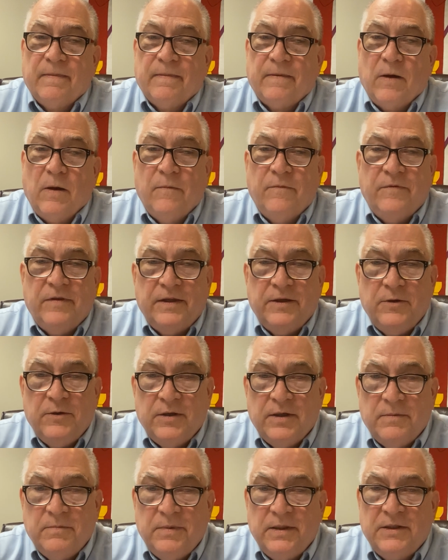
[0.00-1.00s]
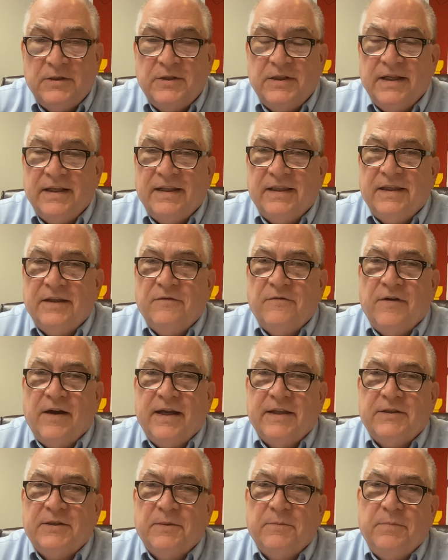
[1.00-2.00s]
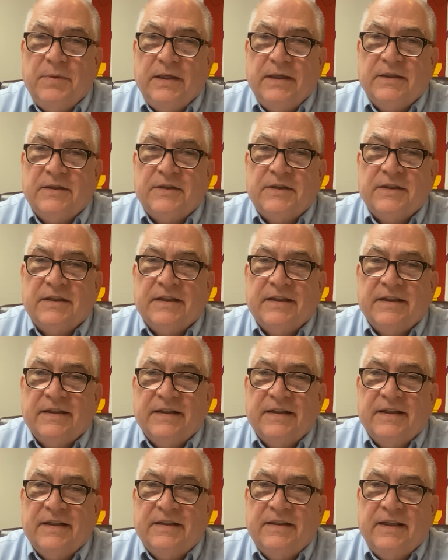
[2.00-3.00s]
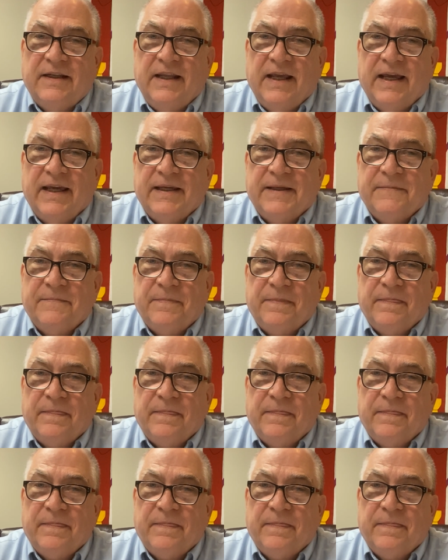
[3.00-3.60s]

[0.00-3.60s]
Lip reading: Hopefully you can be still and find some peace today.